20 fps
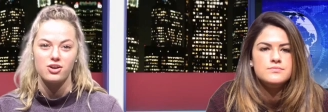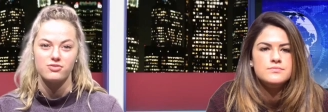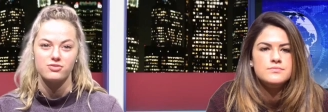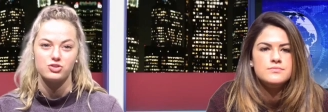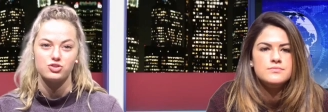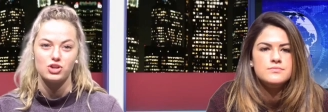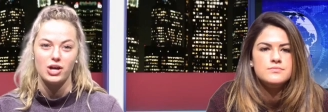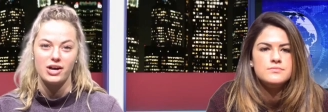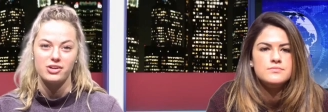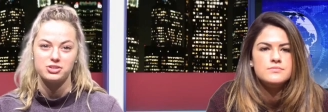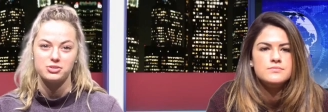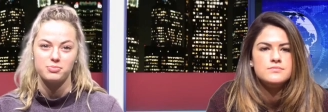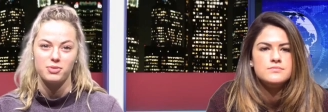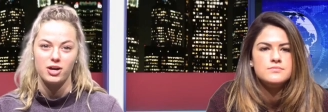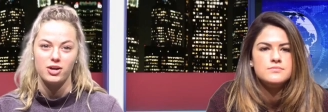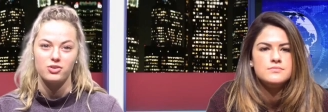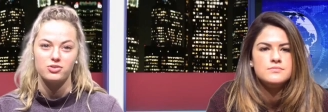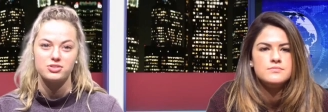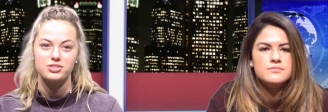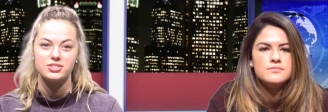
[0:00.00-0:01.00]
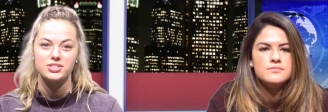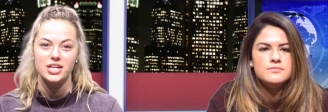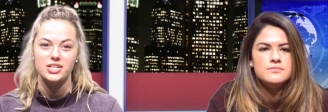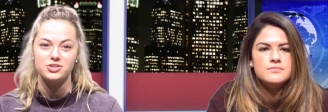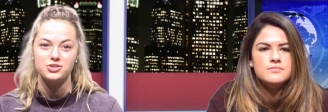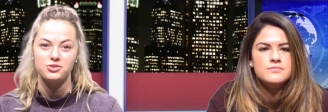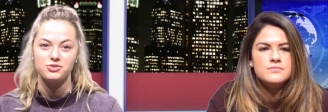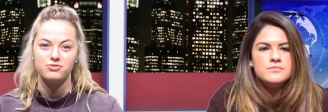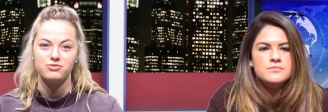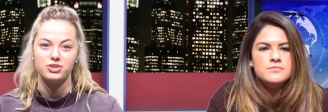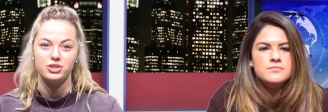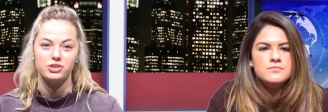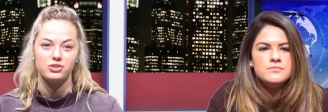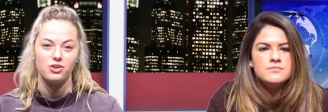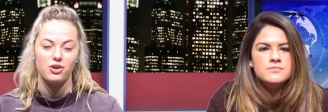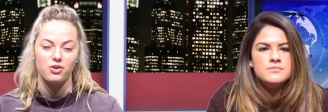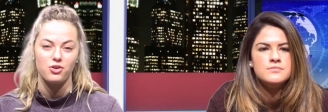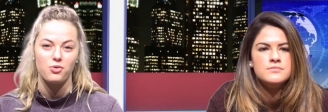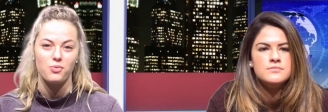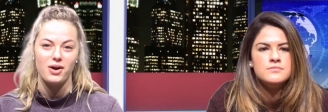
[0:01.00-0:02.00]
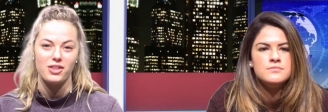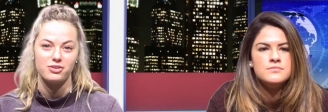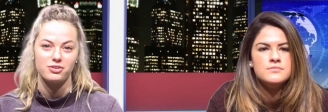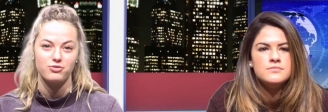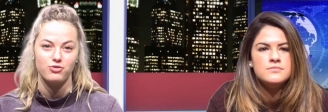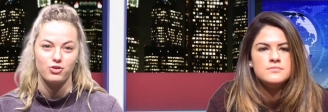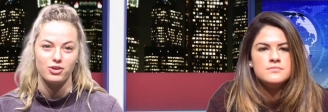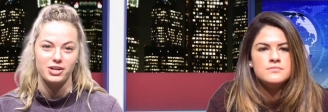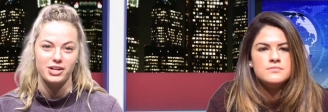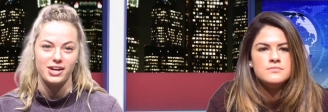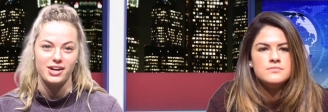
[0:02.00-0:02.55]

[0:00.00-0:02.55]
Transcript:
Speaker 1: the start of the trial tomorrow. Stay tuned for your local weather